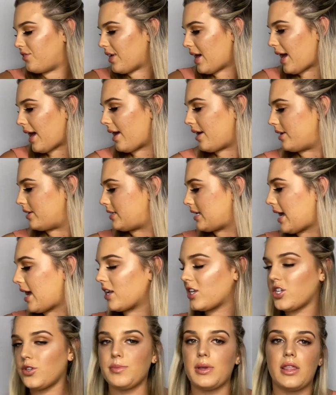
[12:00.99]
that
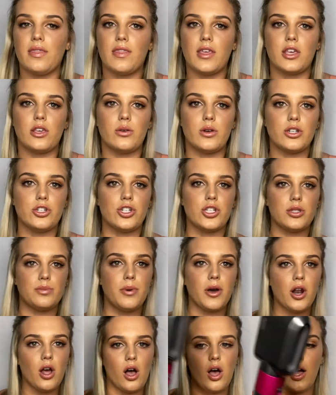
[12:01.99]
attachment that you had just
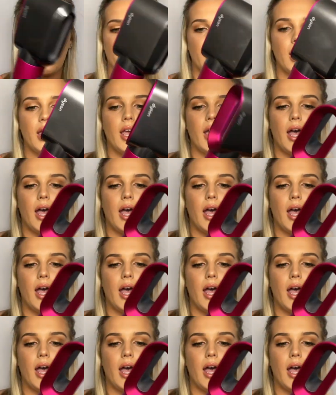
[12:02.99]
put on,